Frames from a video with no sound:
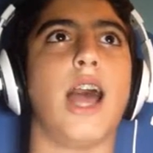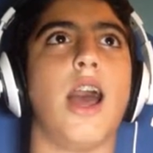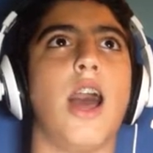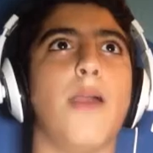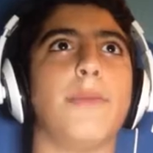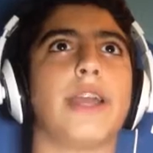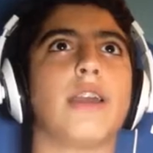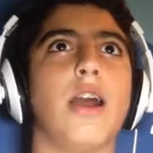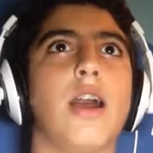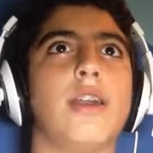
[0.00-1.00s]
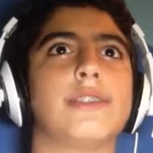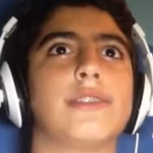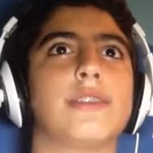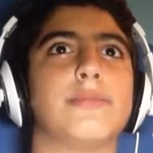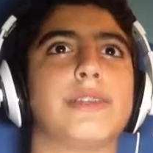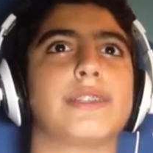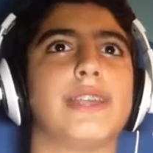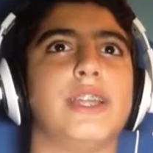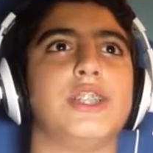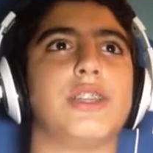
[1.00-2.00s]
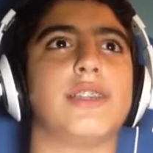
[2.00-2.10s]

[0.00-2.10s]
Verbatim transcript: Oh my god, it's such a big station.